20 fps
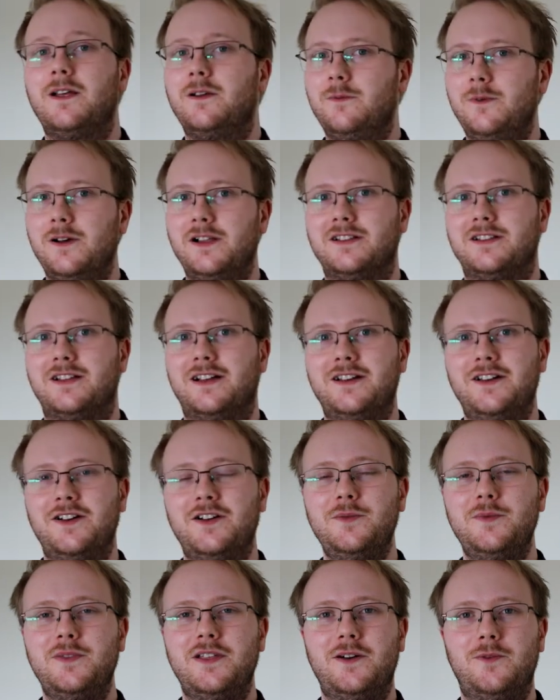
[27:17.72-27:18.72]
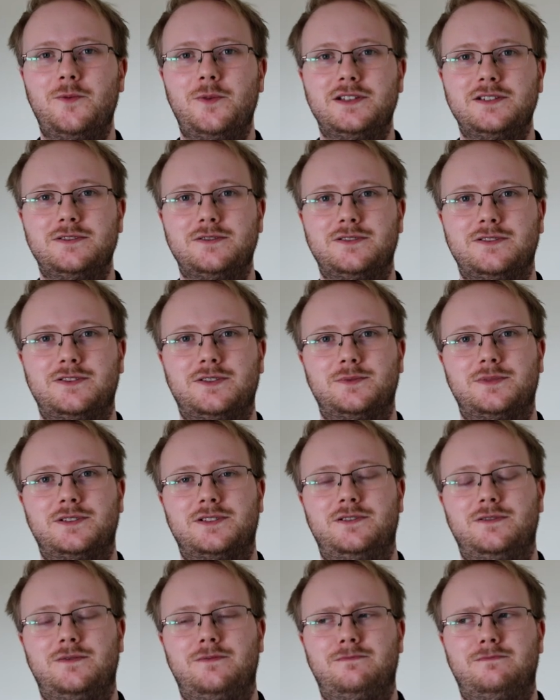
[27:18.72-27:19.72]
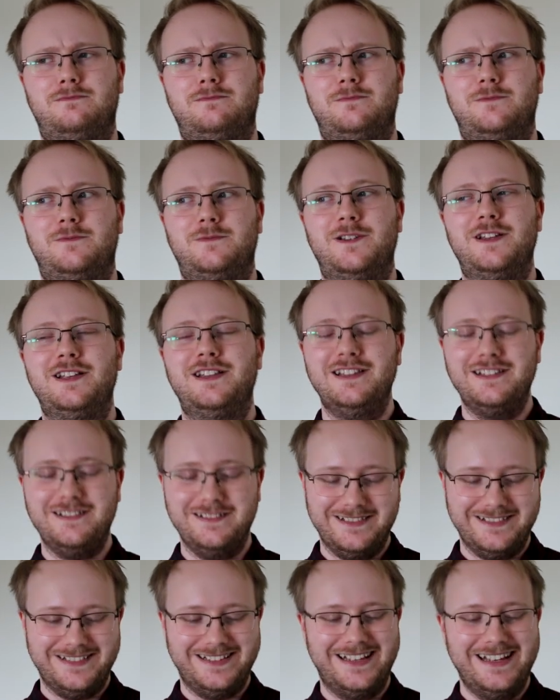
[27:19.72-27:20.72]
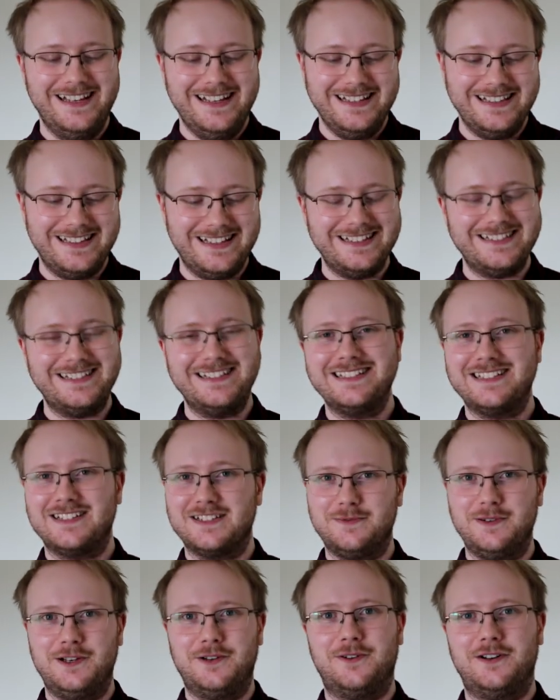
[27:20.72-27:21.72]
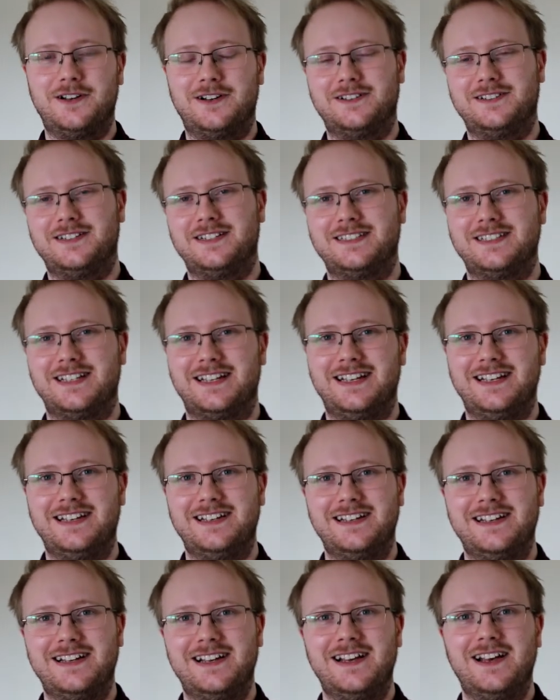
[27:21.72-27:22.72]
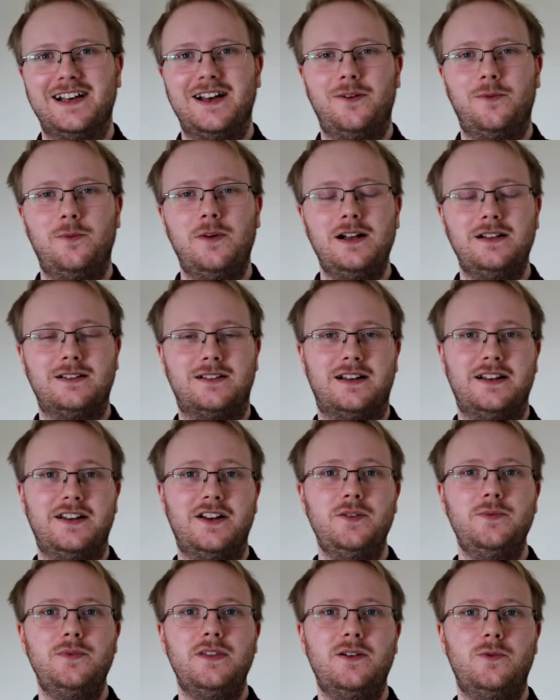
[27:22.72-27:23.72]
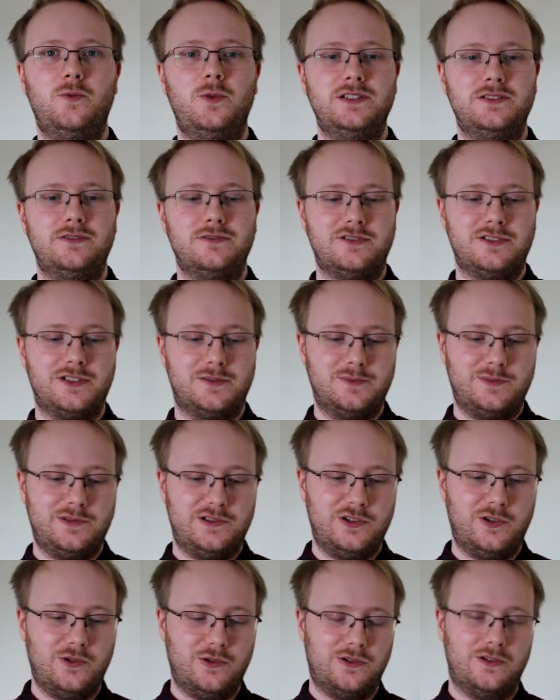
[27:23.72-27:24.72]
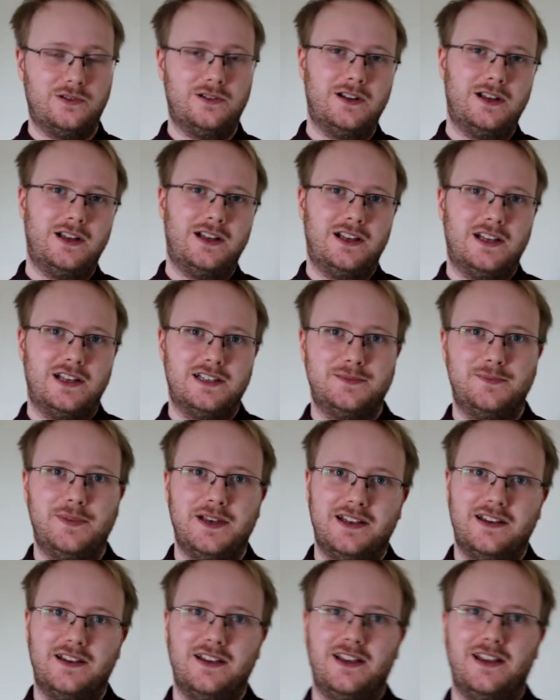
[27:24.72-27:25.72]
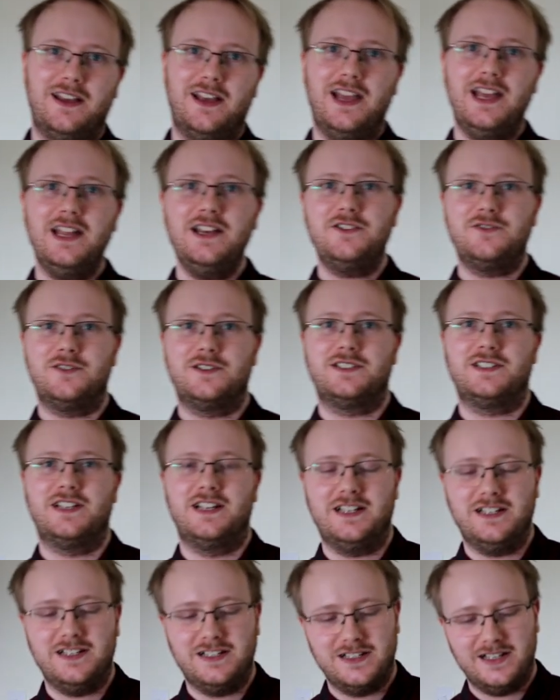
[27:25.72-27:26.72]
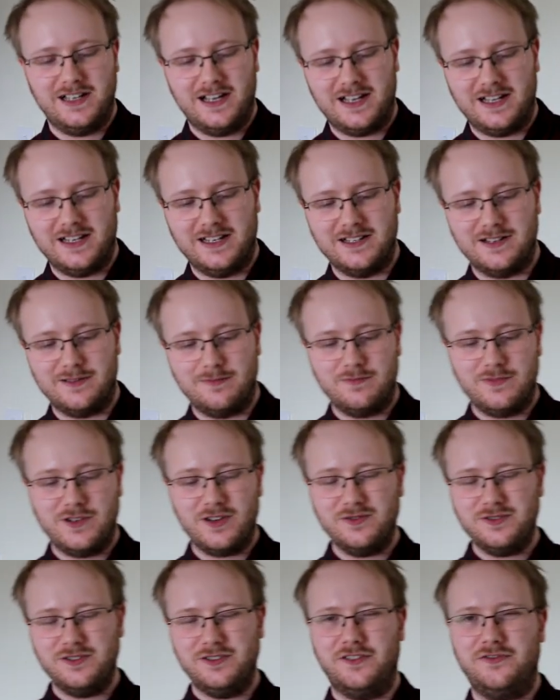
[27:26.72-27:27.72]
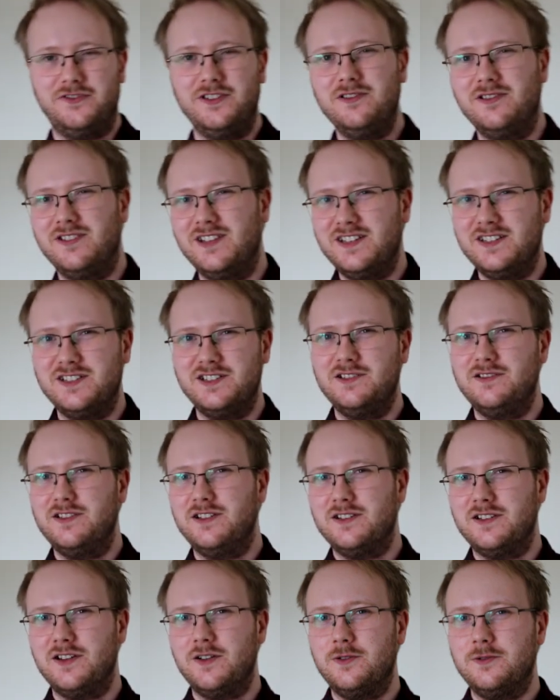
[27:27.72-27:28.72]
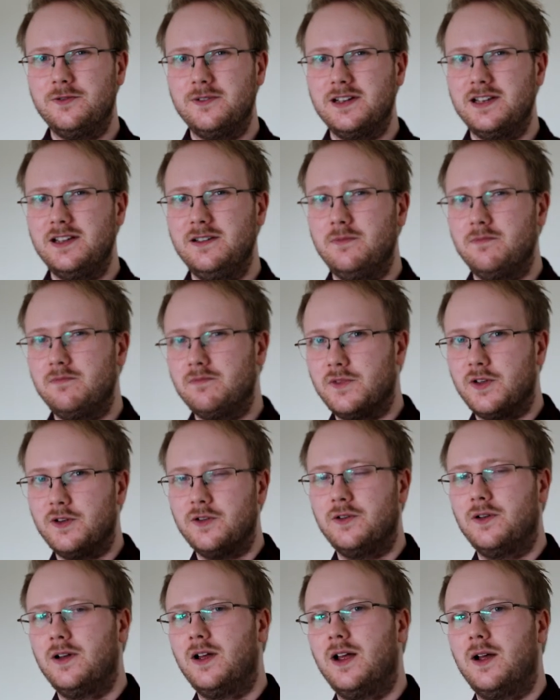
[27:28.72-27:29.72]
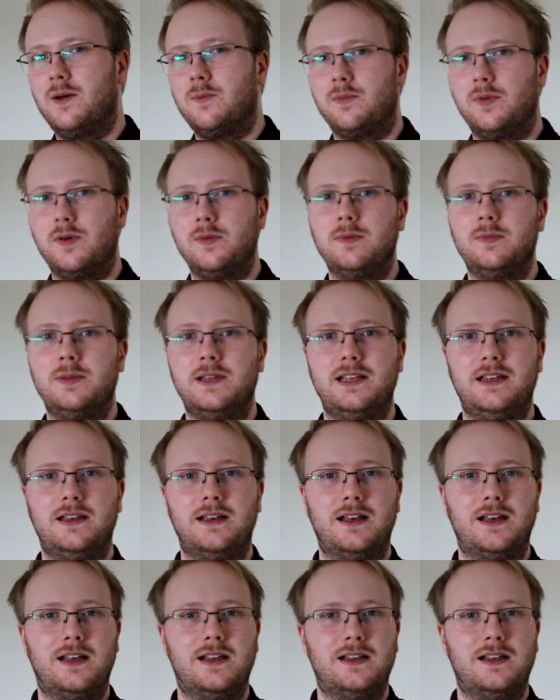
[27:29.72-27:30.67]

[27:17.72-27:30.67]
Well, I hope that whistle stops. That turns out to be quite hard to say. Well, I hope that whistle stop tour has been interesting and told you a few things you didn't know already, though probably